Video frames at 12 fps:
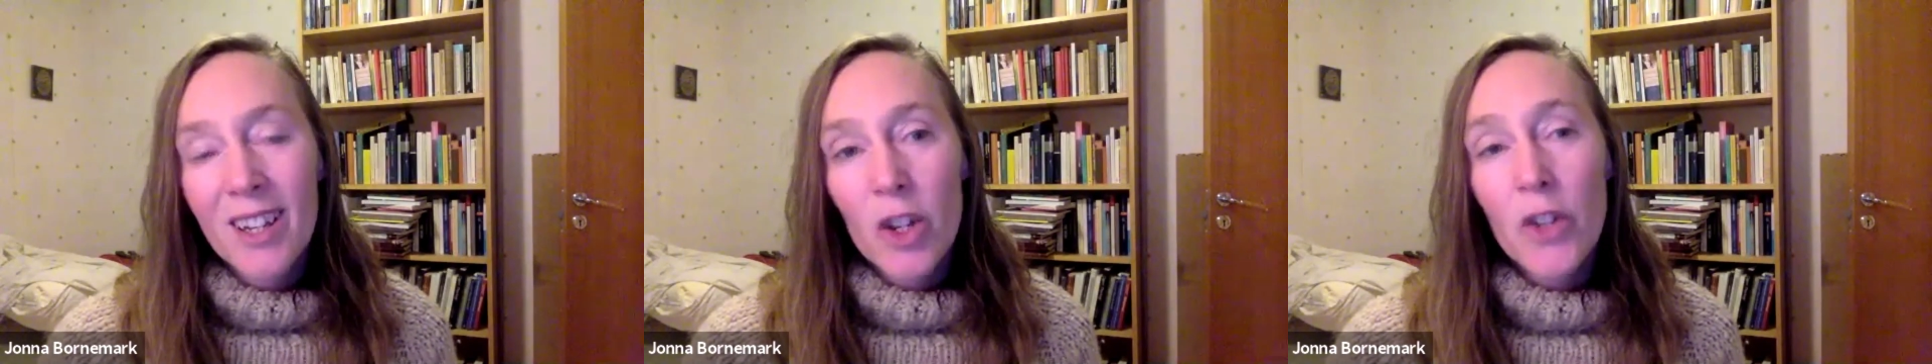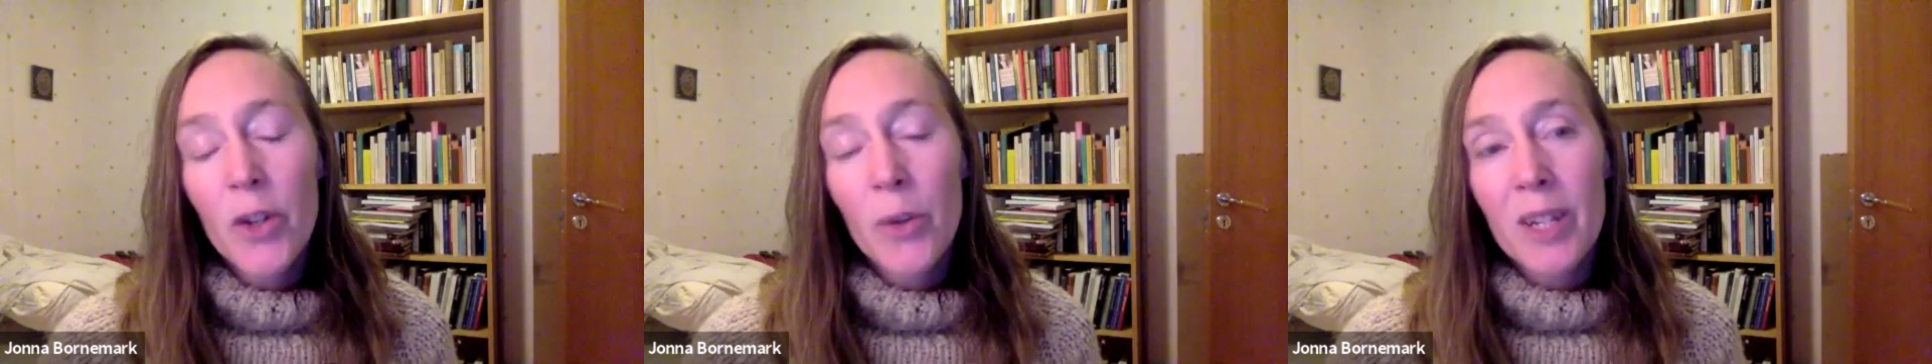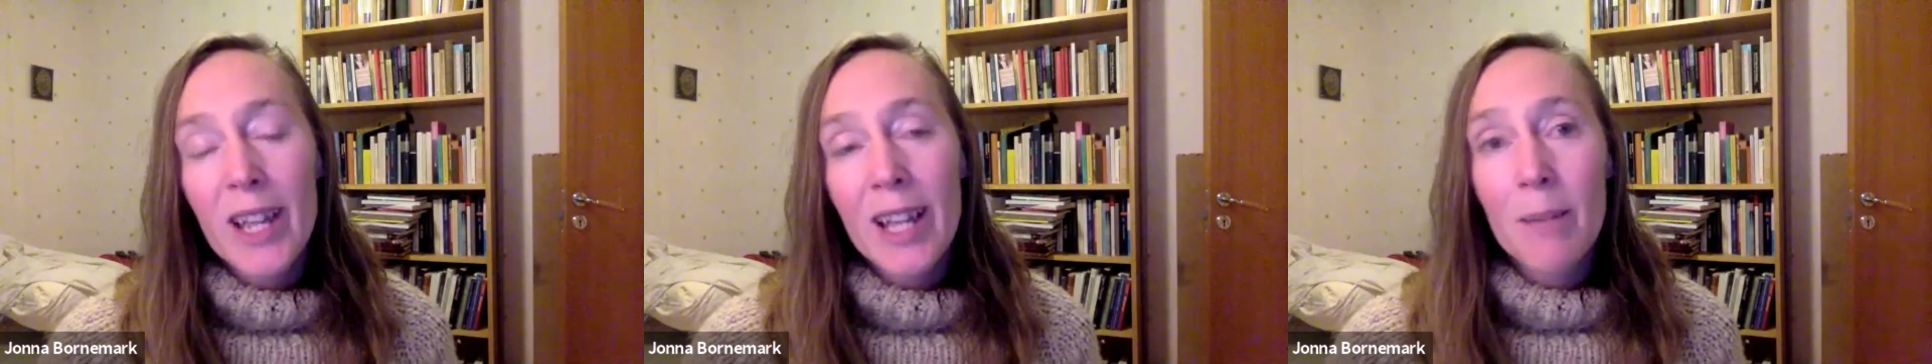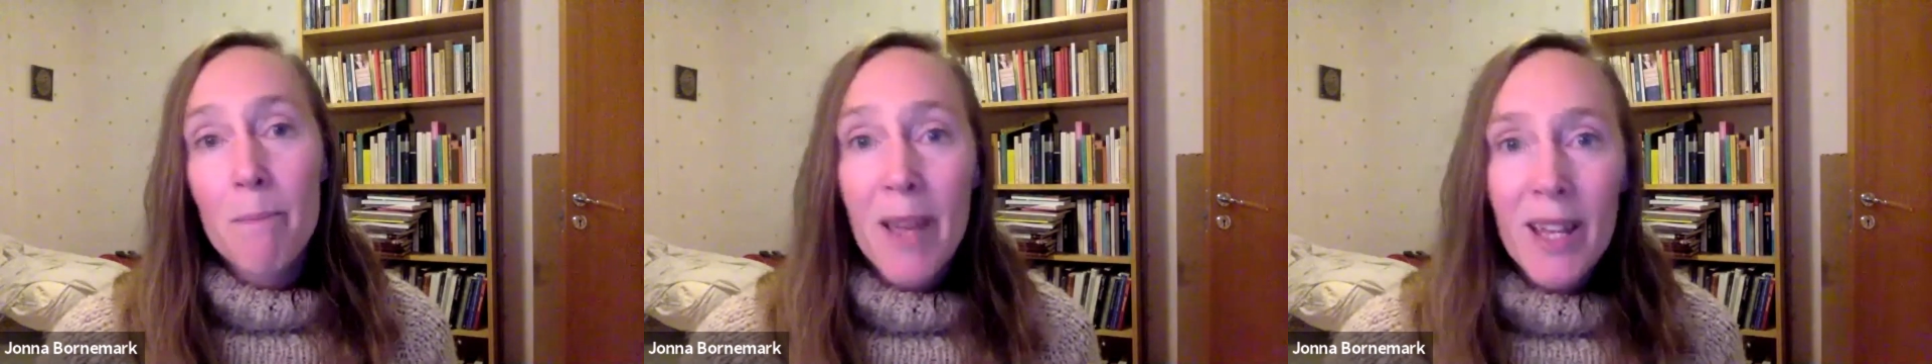not only
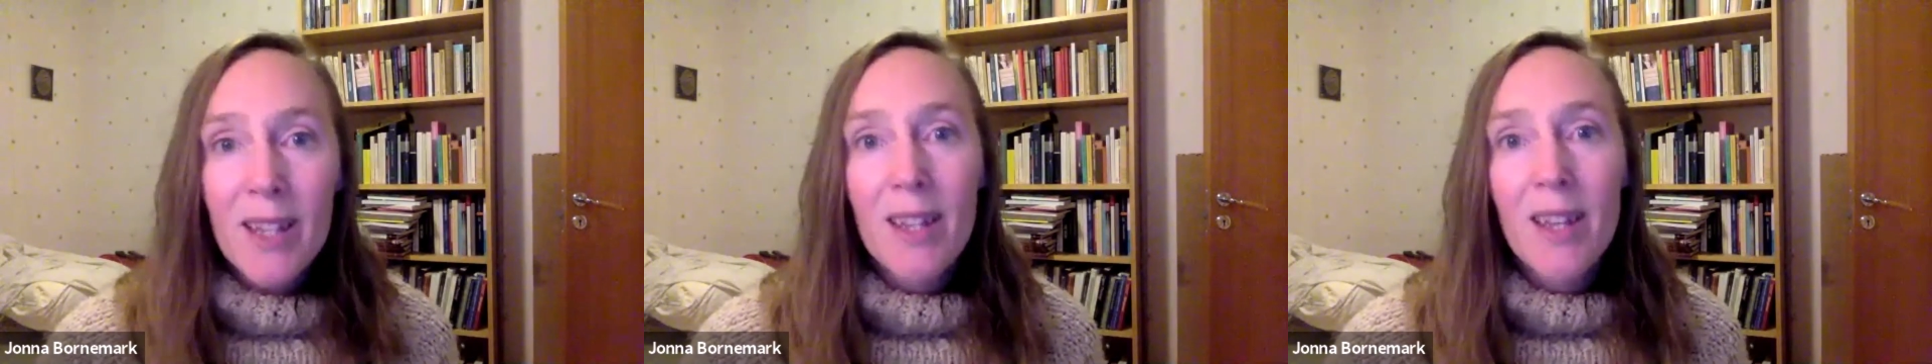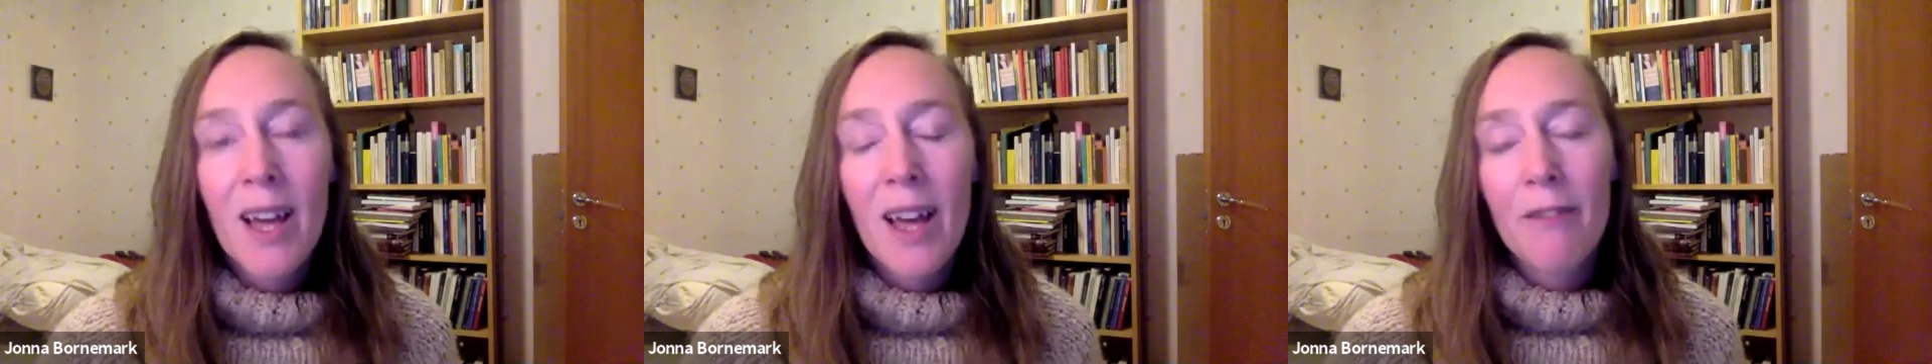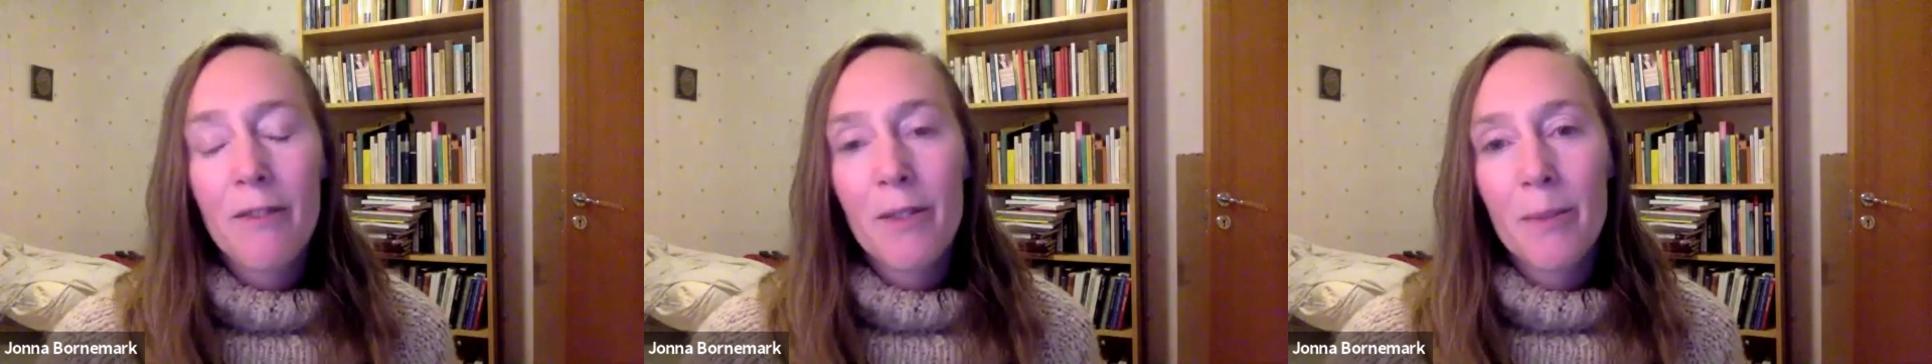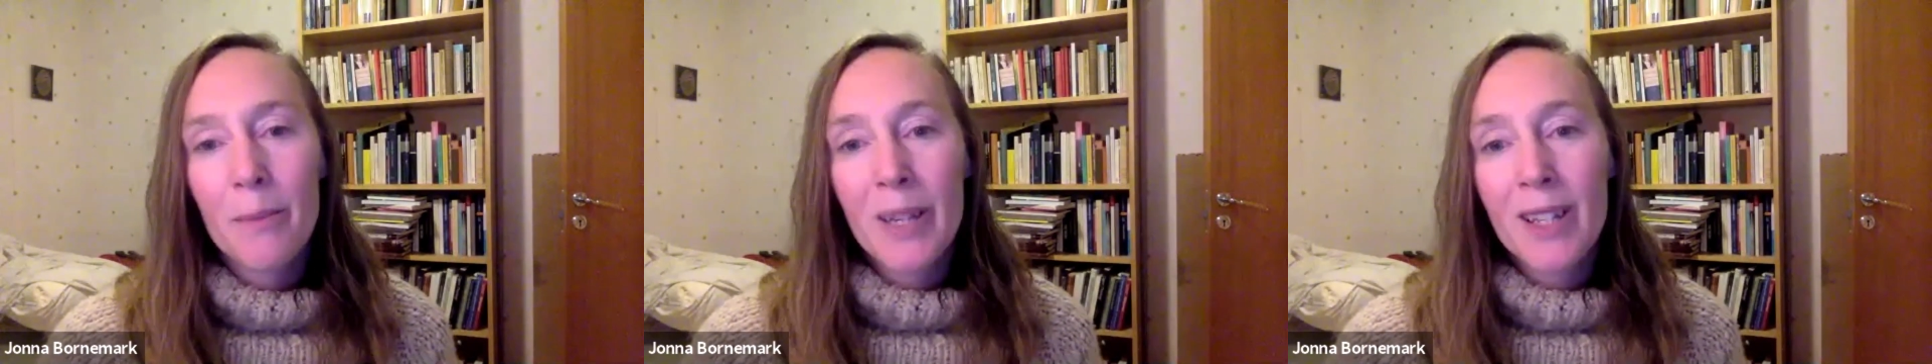that men have
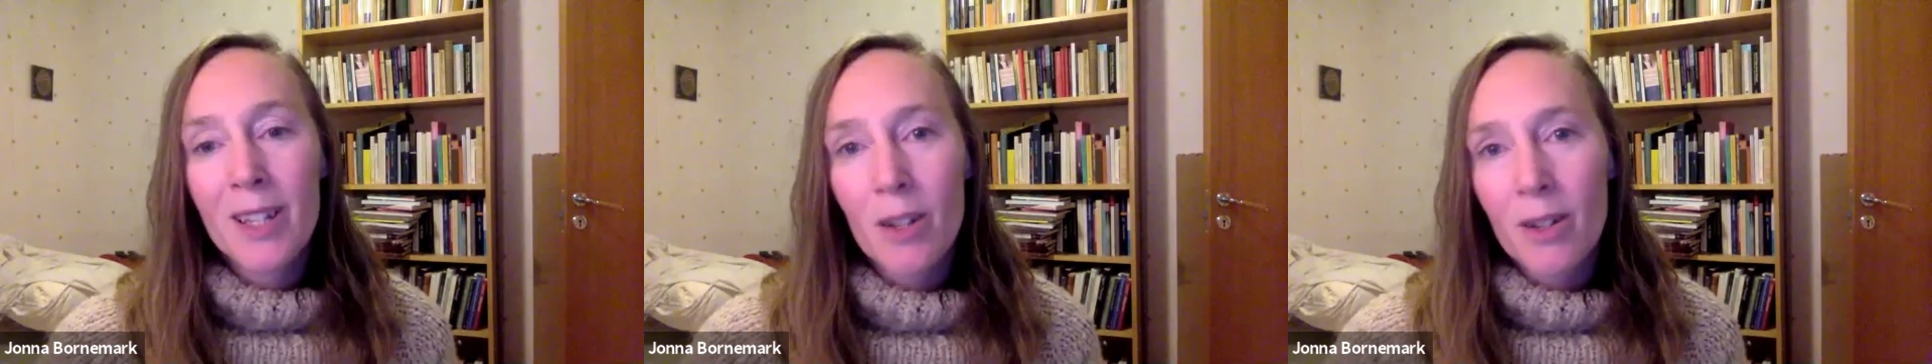been